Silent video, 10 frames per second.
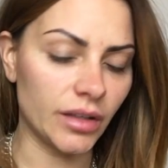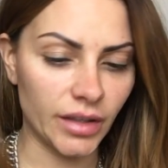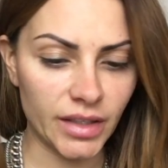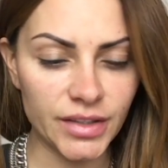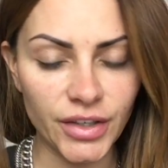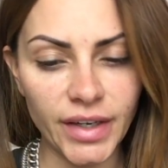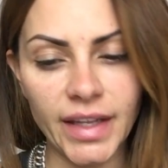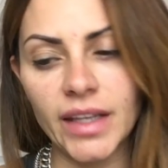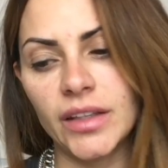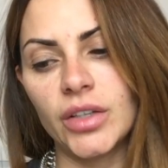And is there a
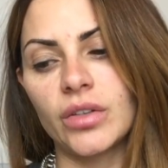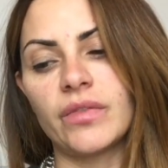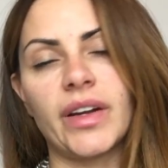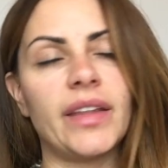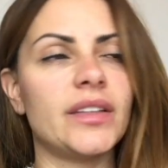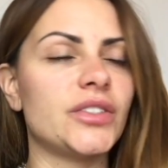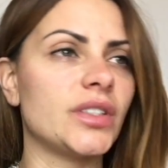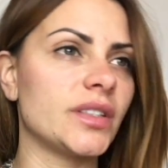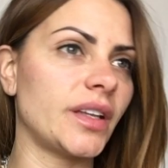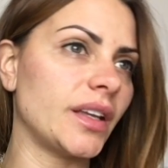kit that you can find that's
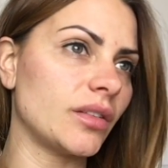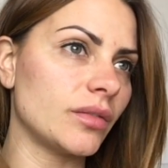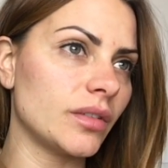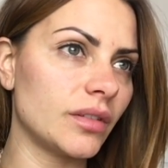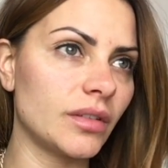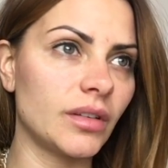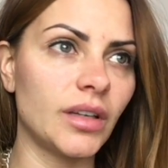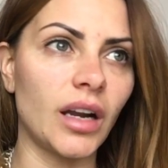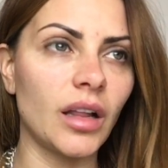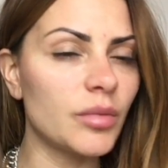just like
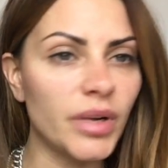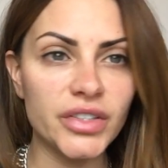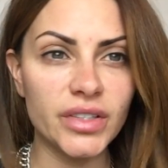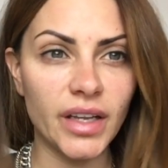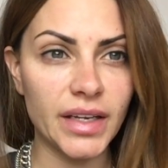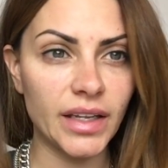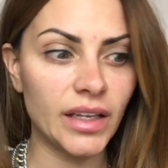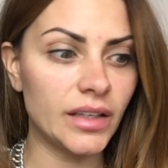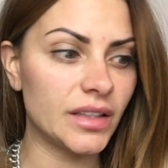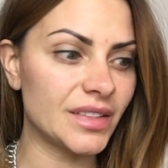got all the brushes I
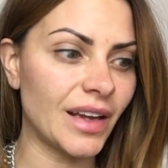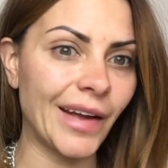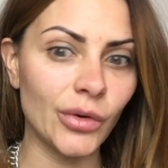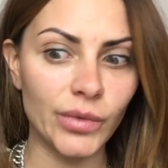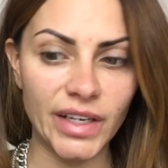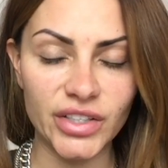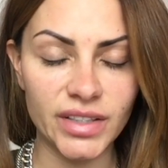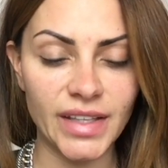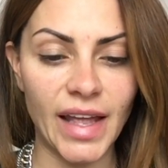need, that's not outrageous?